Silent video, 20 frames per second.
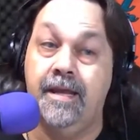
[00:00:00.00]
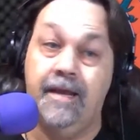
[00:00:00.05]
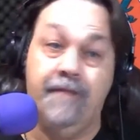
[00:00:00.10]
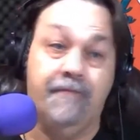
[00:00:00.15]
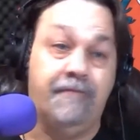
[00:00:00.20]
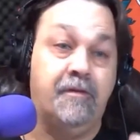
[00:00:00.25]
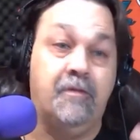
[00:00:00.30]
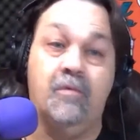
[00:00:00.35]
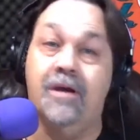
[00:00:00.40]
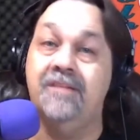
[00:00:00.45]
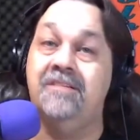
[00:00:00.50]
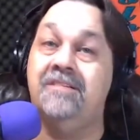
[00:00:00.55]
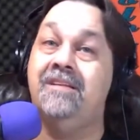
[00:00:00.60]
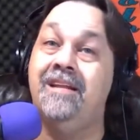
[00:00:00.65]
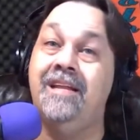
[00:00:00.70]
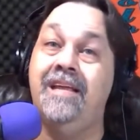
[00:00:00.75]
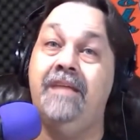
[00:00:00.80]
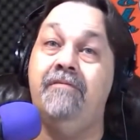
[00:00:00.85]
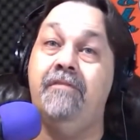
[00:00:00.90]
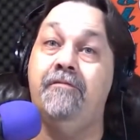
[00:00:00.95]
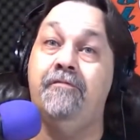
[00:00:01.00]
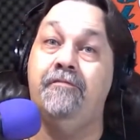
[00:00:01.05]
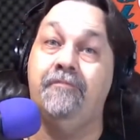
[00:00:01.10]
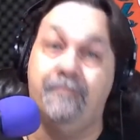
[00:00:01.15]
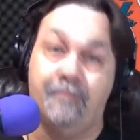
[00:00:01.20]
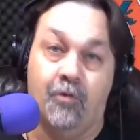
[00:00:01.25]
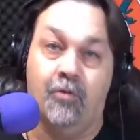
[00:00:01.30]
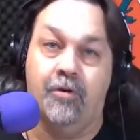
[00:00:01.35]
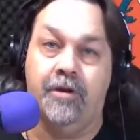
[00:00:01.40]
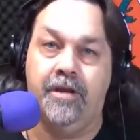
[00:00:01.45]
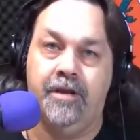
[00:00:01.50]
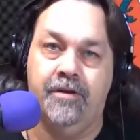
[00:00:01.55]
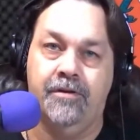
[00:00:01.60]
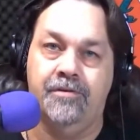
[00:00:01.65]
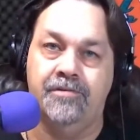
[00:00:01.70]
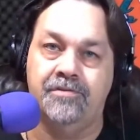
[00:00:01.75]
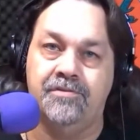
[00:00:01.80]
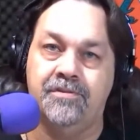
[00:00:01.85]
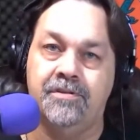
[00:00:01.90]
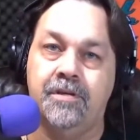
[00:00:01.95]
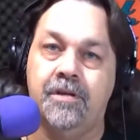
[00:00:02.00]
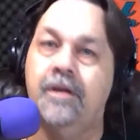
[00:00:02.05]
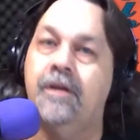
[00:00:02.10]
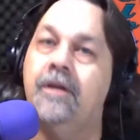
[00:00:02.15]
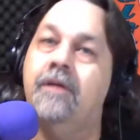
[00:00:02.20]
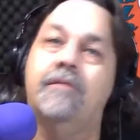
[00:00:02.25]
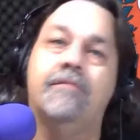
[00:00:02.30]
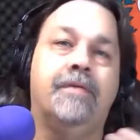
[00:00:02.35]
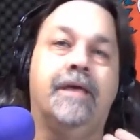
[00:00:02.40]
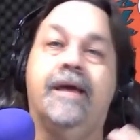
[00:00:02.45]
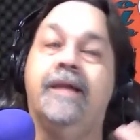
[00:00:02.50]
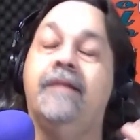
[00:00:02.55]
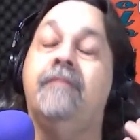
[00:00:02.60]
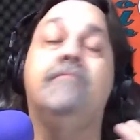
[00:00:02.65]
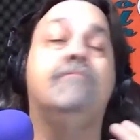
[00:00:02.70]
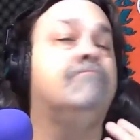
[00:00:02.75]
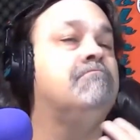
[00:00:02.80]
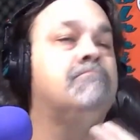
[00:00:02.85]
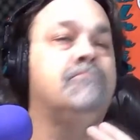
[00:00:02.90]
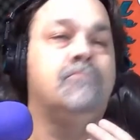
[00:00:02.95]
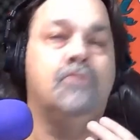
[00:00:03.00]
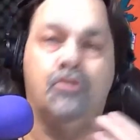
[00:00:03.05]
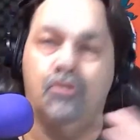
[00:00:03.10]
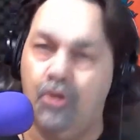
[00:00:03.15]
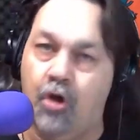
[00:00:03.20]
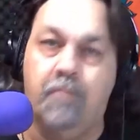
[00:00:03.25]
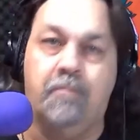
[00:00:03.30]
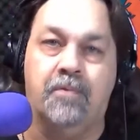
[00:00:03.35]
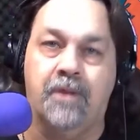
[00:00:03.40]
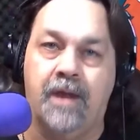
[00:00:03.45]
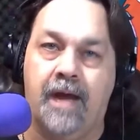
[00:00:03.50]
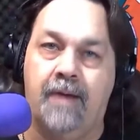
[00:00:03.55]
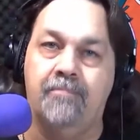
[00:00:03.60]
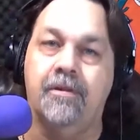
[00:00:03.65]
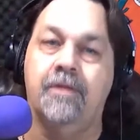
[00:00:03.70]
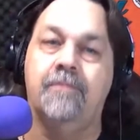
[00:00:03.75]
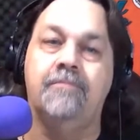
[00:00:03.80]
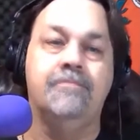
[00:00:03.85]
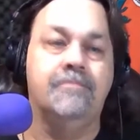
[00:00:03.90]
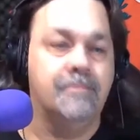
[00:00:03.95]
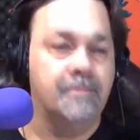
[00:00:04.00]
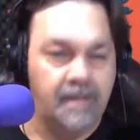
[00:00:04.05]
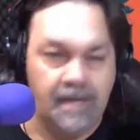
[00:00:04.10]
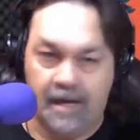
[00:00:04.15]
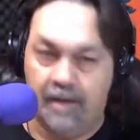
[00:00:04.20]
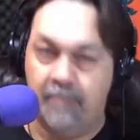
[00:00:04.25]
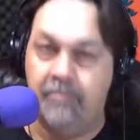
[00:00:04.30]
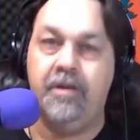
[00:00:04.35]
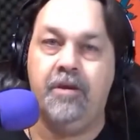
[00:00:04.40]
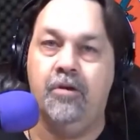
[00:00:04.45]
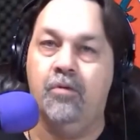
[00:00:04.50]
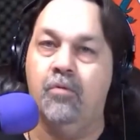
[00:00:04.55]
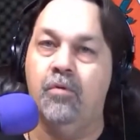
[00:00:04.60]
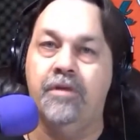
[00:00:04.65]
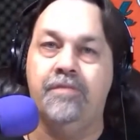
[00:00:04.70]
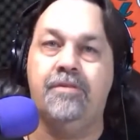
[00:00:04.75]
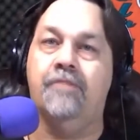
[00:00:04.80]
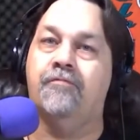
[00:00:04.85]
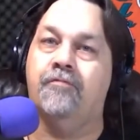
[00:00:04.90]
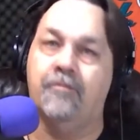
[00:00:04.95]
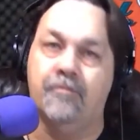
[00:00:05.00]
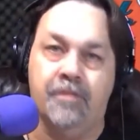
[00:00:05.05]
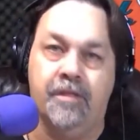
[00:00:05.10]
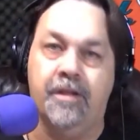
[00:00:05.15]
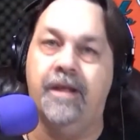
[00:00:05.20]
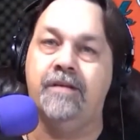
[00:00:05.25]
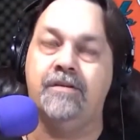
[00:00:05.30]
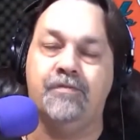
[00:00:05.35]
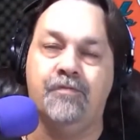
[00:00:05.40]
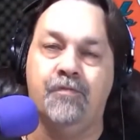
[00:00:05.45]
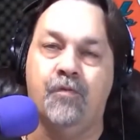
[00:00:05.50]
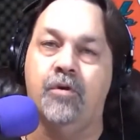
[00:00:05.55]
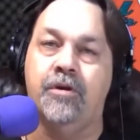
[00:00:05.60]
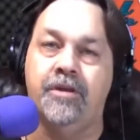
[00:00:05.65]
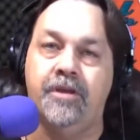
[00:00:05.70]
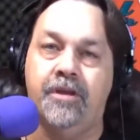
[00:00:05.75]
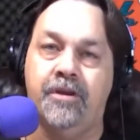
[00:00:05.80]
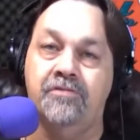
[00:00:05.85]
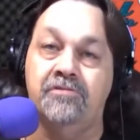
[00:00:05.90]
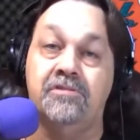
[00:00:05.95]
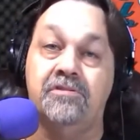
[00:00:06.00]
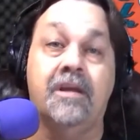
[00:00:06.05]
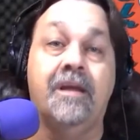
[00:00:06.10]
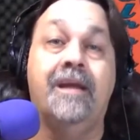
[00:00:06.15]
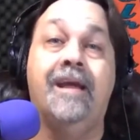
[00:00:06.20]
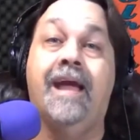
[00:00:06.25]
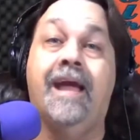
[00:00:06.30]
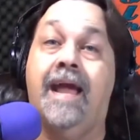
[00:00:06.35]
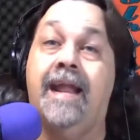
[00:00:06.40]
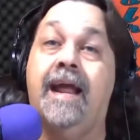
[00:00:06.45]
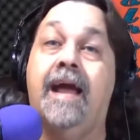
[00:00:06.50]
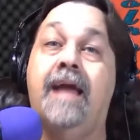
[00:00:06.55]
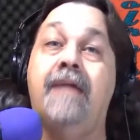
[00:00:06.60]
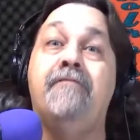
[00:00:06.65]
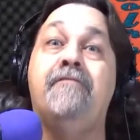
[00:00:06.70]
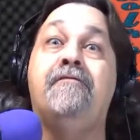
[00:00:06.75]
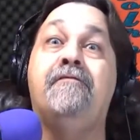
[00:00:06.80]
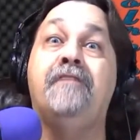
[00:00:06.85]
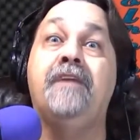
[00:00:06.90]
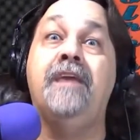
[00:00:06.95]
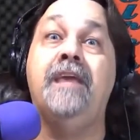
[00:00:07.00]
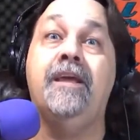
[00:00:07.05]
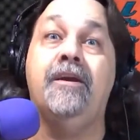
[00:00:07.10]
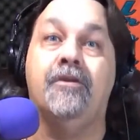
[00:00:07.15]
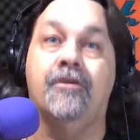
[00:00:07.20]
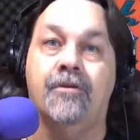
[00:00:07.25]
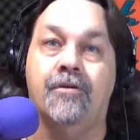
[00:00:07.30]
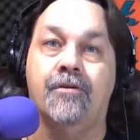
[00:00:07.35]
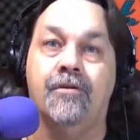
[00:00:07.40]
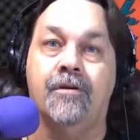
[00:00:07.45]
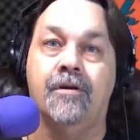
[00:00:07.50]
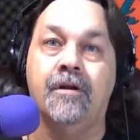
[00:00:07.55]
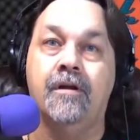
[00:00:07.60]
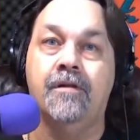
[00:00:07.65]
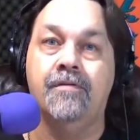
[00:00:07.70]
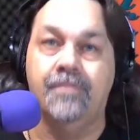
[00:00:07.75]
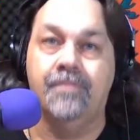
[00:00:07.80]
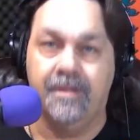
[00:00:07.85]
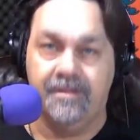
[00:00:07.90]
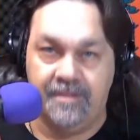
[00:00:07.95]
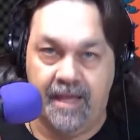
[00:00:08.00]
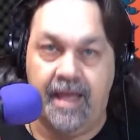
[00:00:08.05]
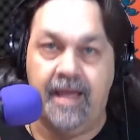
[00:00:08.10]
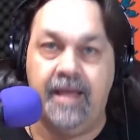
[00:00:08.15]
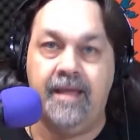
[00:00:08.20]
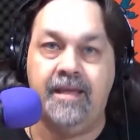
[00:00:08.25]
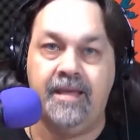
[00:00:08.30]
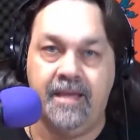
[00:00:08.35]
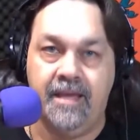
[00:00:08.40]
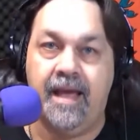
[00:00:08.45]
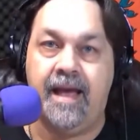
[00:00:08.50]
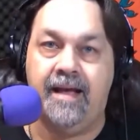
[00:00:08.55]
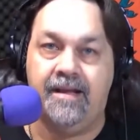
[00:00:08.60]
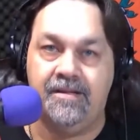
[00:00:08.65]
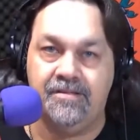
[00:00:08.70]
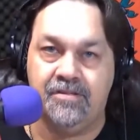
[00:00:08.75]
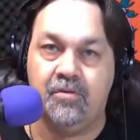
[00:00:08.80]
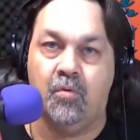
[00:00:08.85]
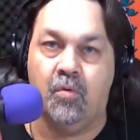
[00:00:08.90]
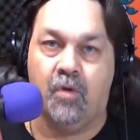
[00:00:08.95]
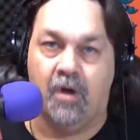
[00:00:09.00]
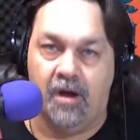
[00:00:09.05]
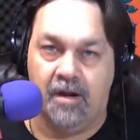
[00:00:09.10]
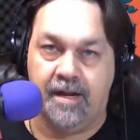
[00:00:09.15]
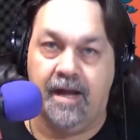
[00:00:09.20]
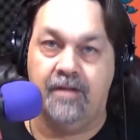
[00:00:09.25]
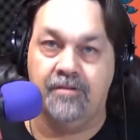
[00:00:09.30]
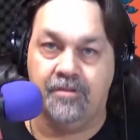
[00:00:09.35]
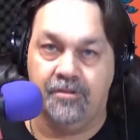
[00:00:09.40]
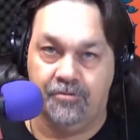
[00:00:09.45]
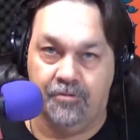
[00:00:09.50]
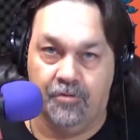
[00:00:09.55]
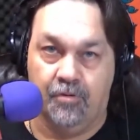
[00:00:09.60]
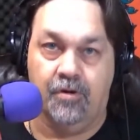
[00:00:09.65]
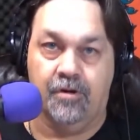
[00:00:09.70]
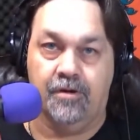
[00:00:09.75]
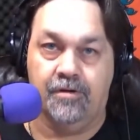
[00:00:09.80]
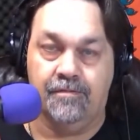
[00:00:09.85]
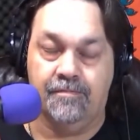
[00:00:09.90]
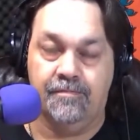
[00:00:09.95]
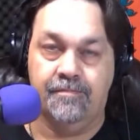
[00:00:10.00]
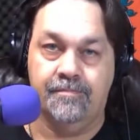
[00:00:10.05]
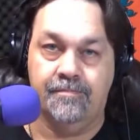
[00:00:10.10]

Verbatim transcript: If he wants to leave in four years, then no problem. I'm here with you for the next four years. And I fear the day he has to walk out the door.